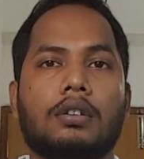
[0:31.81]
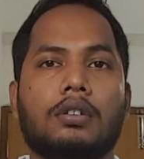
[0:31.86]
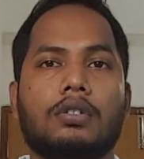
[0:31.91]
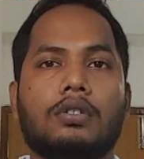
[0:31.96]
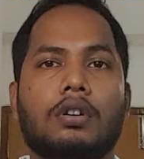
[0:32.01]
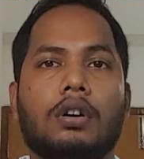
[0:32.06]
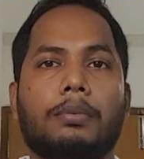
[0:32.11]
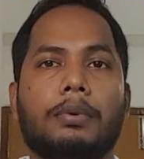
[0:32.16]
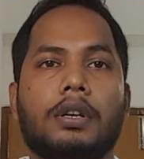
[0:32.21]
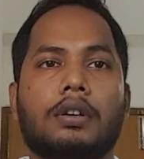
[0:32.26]

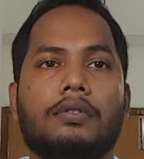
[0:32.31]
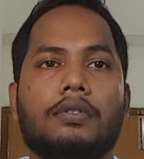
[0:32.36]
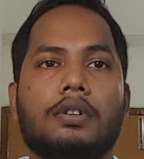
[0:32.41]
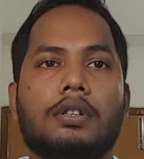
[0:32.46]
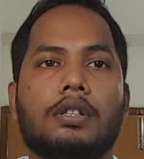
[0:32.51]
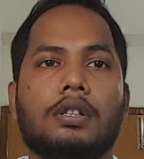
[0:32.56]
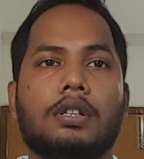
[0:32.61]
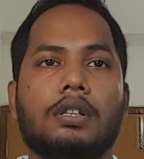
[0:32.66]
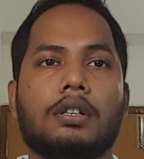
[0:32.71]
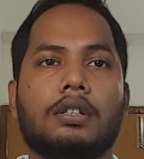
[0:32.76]
Top
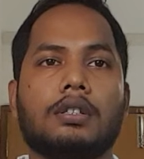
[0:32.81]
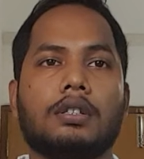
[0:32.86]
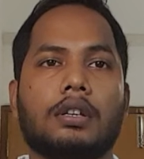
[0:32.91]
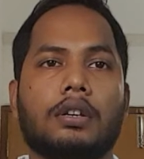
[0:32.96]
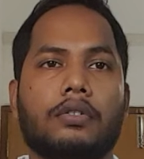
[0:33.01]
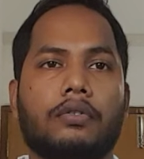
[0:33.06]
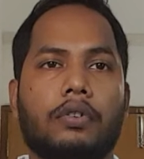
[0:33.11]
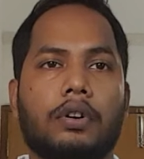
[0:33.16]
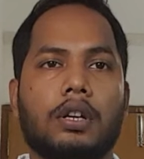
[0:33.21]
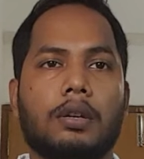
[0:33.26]
universities,
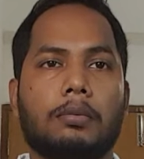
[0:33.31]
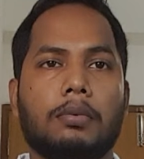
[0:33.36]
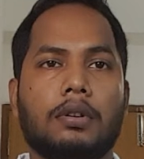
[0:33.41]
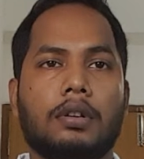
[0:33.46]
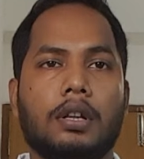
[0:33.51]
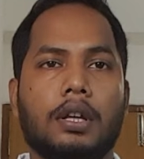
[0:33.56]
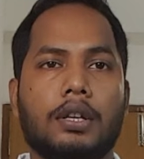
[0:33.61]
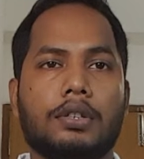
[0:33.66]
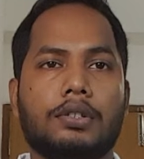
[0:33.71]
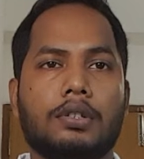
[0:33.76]
incredible
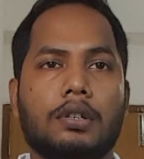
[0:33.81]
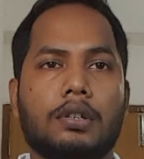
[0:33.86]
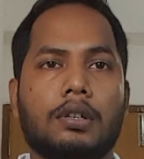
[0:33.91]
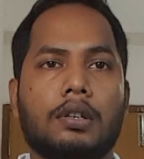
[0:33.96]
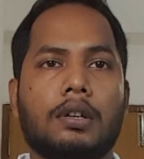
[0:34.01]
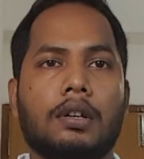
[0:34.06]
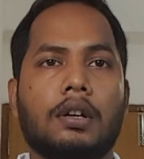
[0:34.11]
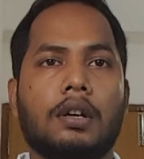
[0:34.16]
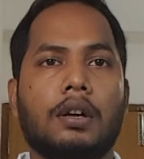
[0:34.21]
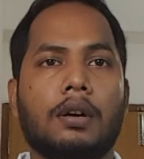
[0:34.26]

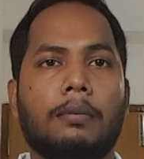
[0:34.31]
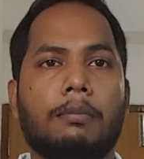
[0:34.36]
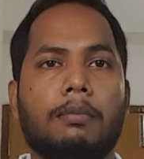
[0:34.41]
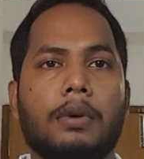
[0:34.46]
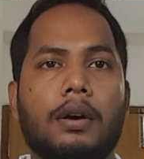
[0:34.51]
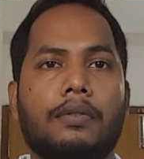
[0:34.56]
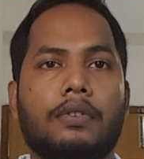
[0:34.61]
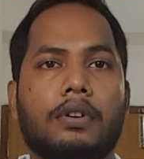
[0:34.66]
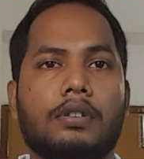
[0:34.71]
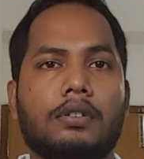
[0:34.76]
nature,
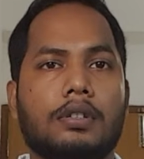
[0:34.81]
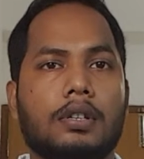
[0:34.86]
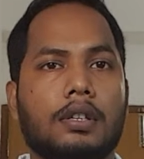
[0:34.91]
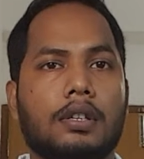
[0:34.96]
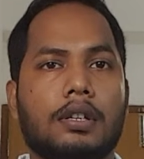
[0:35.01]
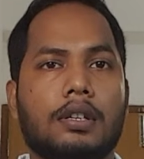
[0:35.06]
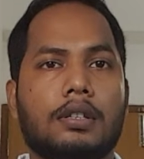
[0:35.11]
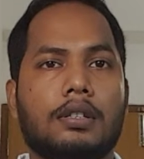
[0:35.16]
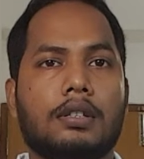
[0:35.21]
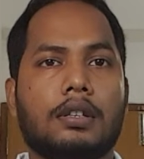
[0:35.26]
vibrant
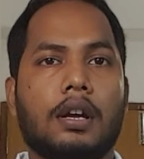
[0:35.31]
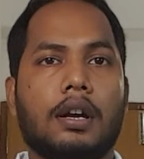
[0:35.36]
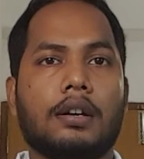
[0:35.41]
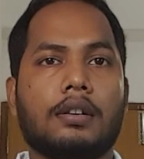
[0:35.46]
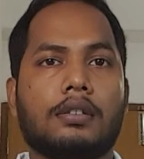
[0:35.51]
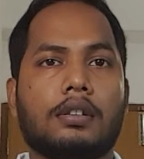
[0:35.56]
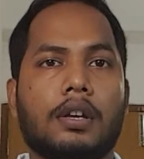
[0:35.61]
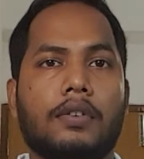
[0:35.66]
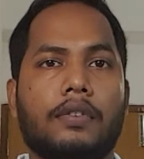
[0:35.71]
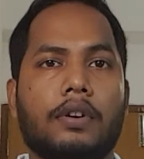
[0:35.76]
cities, and
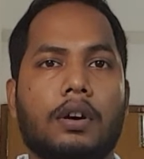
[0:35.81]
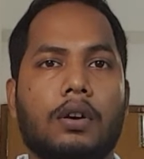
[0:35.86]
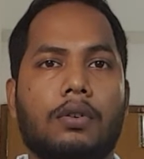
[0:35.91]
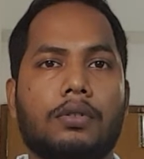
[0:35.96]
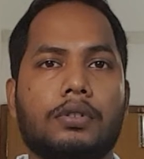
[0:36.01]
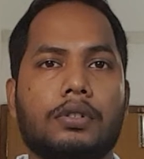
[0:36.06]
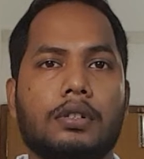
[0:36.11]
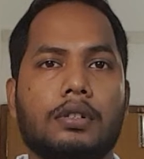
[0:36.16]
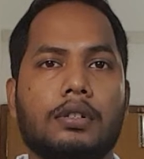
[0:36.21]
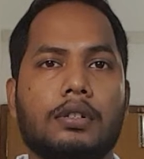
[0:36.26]
several
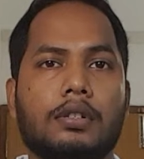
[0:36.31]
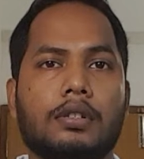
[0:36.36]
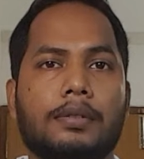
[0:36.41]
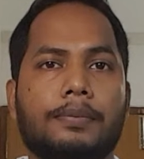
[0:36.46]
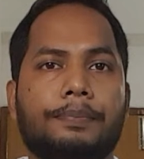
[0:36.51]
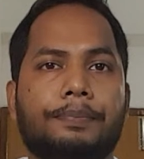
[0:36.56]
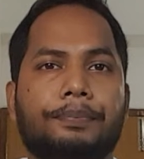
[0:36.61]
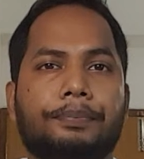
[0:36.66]
oceans